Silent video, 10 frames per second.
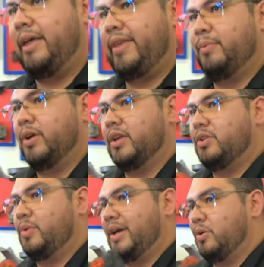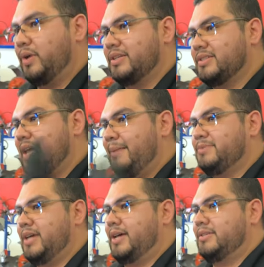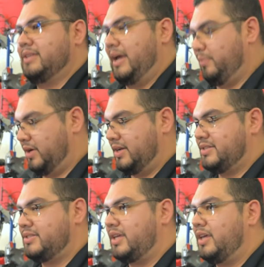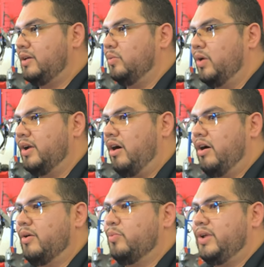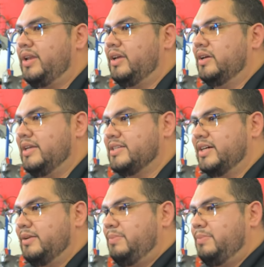and then we're gonna do a quick snap test and we're gonna see what our reading is gonna